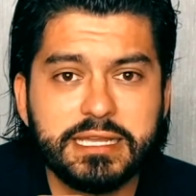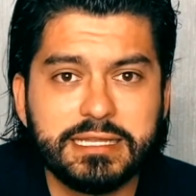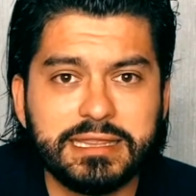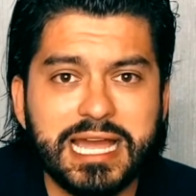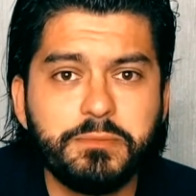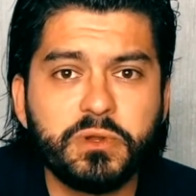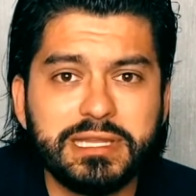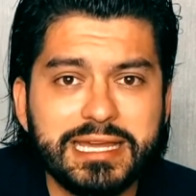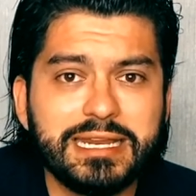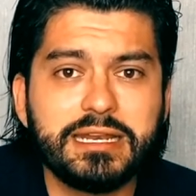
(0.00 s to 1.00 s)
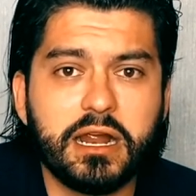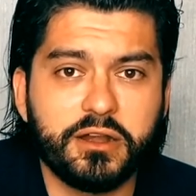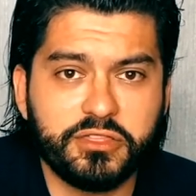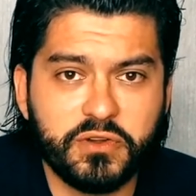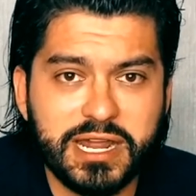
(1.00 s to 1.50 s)
Lyme-related
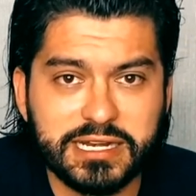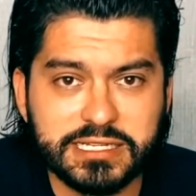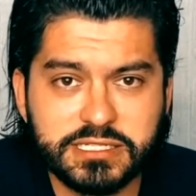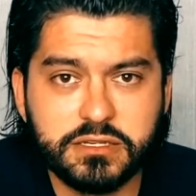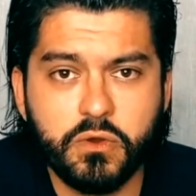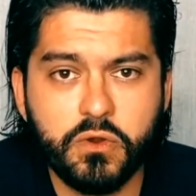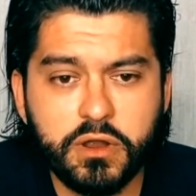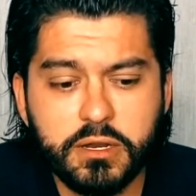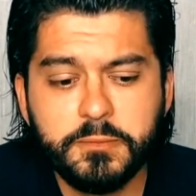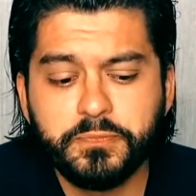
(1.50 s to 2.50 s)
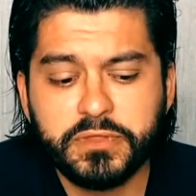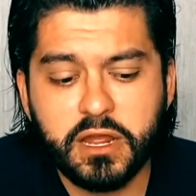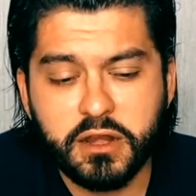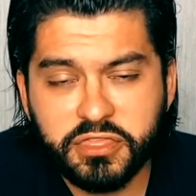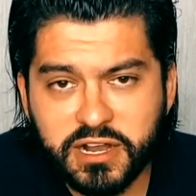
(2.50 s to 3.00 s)
arthritis or
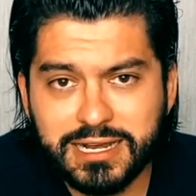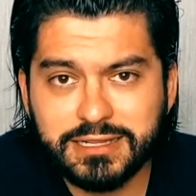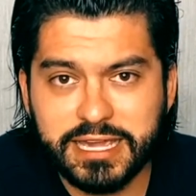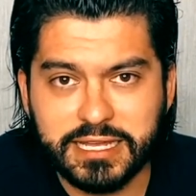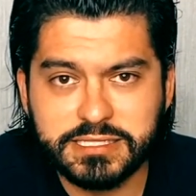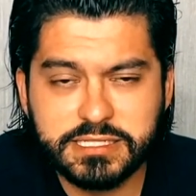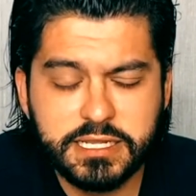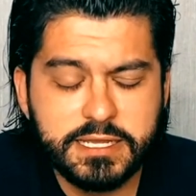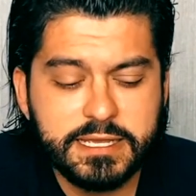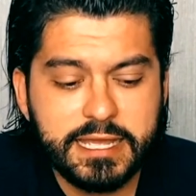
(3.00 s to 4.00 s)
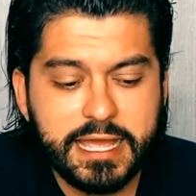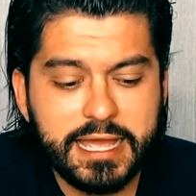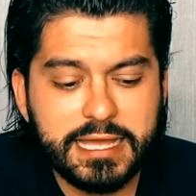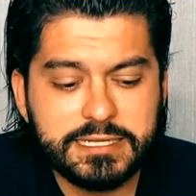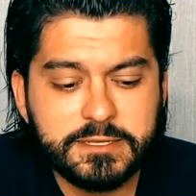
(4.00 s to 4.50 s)
arthralgias.
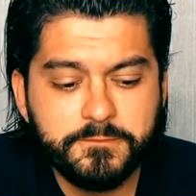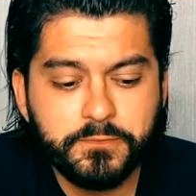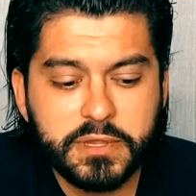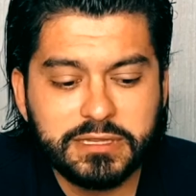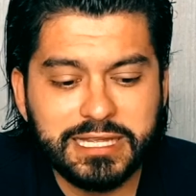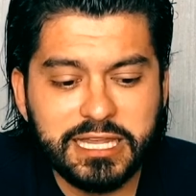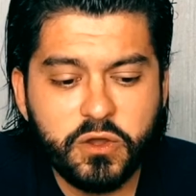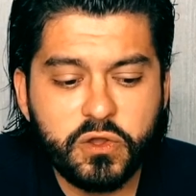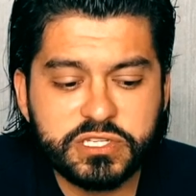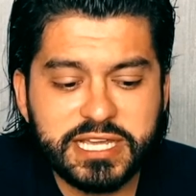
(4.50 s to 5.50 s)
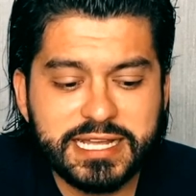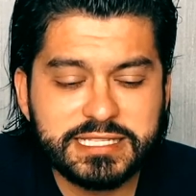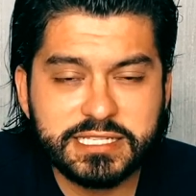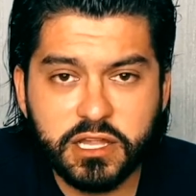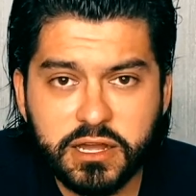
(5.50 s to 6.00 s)
And the
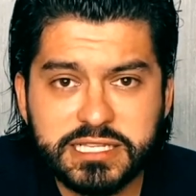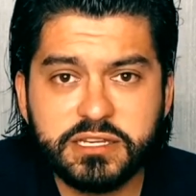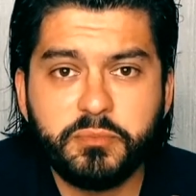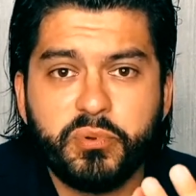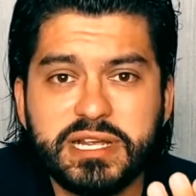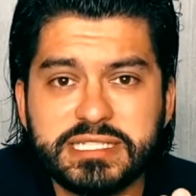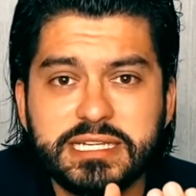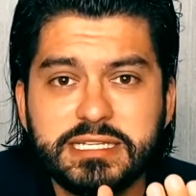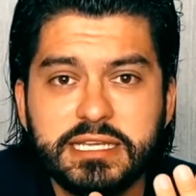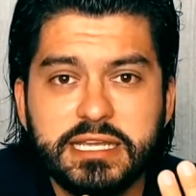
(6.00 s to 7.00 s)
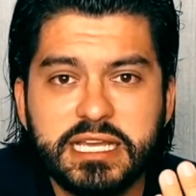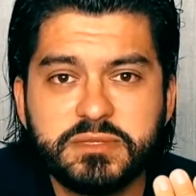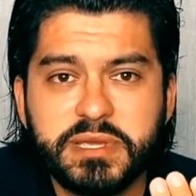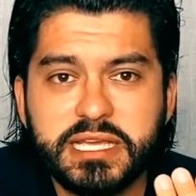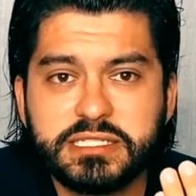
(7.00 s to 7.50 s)
leukocytes, as long as they're present, is
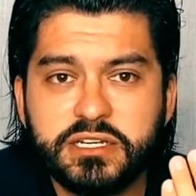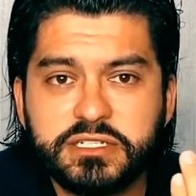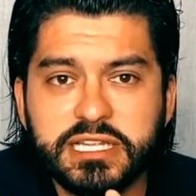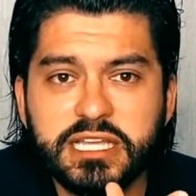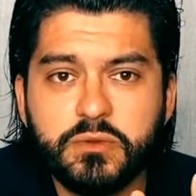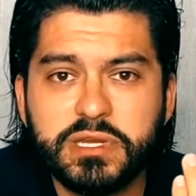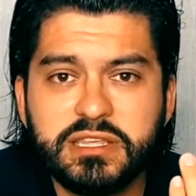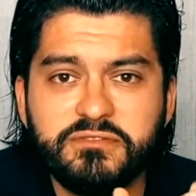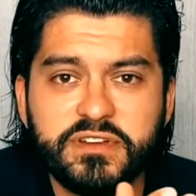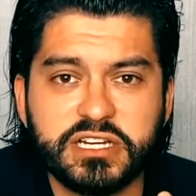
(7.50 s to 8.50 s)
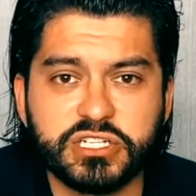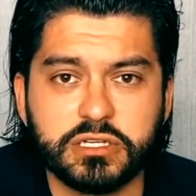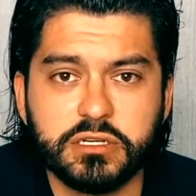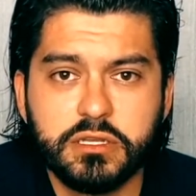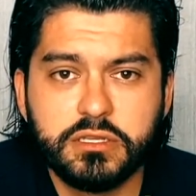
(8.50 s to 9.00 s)
because they're dealing with
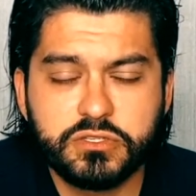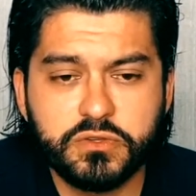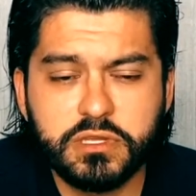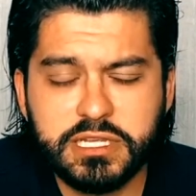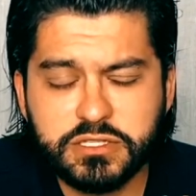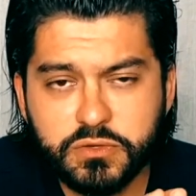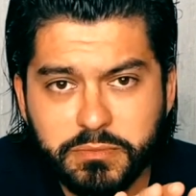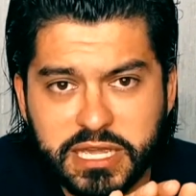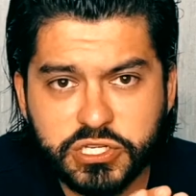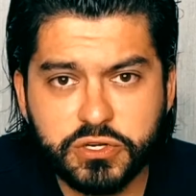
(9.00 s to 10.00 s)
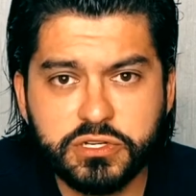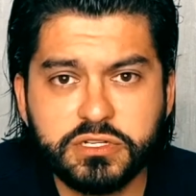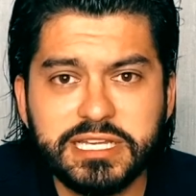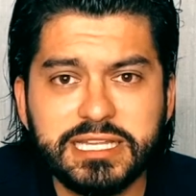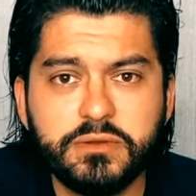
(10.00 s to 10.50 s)
infection. So you need to make sure you're
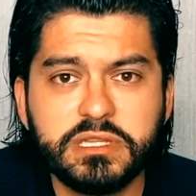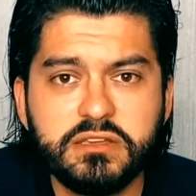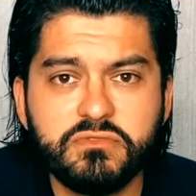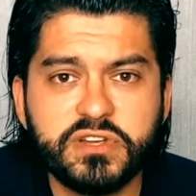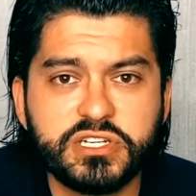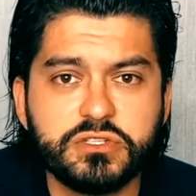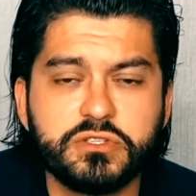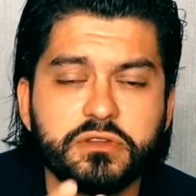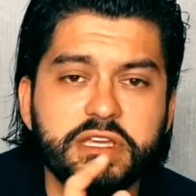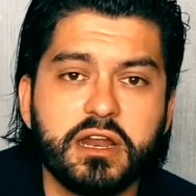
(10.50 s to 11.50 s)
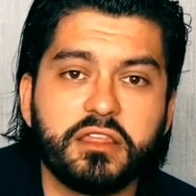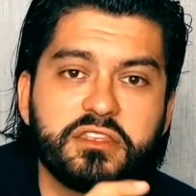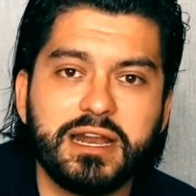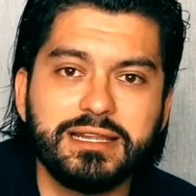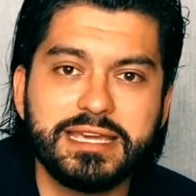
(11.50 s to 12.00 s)
dealing with the infection so the
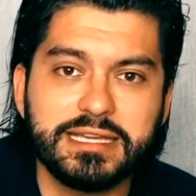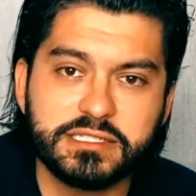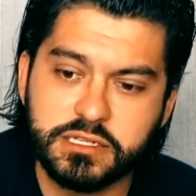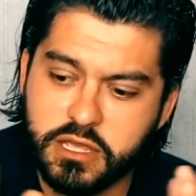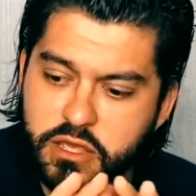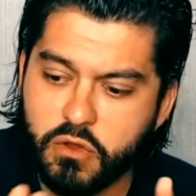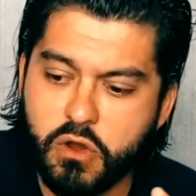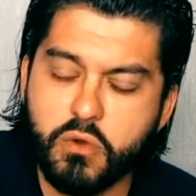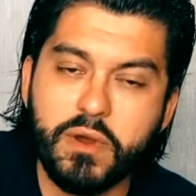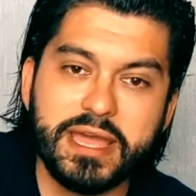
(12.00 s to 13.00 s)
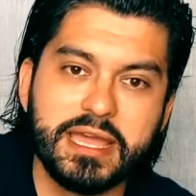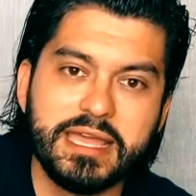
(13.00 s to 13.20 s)
arthralgias go away.